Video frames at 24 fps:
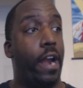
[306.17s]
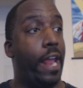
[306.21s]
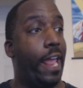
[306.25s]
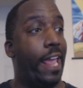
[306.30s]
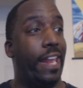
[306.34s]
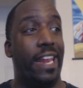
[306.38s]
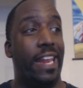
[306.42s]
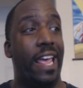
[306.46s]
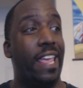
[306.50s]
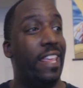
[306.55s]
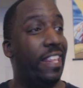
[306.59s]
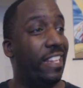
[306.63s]

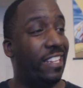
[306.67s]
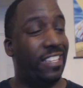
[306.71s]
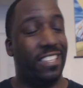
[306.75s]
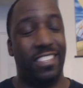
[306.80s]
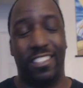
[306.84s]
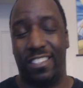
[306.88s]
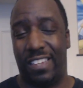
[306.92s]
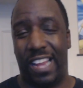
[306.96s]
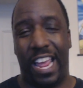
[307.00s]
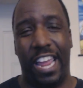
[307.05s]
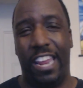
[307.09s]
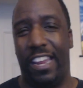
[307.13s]
and this
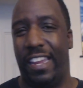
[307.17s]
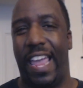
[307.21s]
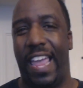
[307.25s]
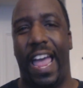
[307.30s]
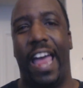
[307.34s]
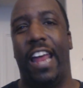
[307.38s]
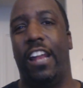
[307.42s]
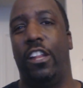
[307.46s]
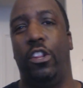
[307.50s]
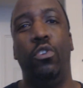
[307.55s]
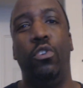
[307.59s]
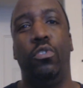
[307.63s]
is like
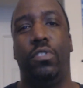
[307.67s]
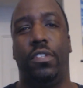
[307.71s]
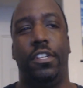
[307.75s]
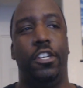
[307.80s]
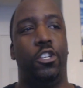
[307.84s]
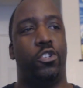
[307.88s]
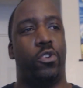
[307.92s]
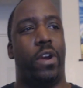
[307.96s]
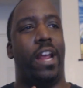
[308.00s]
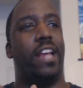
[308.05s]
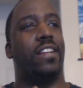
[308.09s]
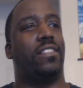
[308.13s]
kind of
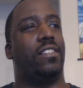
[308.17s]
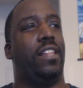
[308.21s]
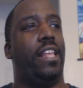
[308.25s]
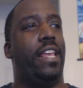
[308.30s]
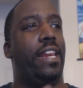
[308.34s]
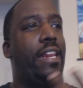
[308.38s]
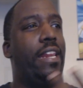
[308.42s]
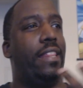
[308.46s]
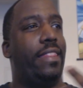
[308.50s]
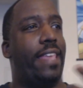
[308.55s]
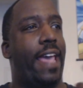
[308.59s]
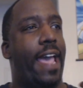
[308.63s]
loosely
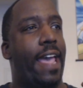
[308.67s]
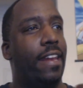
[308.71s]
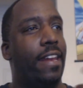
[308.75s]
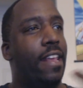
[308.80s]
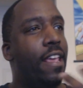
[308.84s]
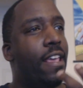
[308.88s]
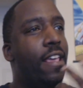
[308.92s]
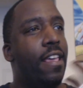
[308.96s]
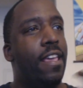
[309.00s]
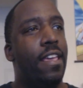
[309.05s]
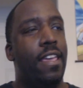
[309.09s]
translated, that